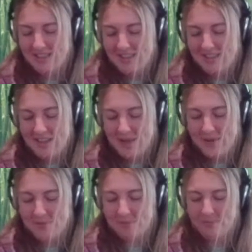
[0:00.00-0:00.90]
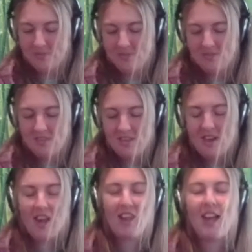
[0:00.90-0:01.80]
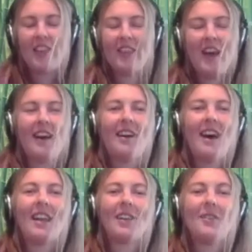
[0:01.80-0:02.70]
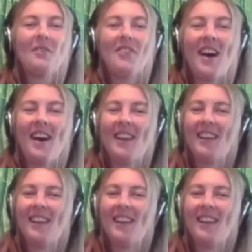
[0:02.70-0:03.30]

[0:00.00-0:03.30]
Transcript: I like that, I love that.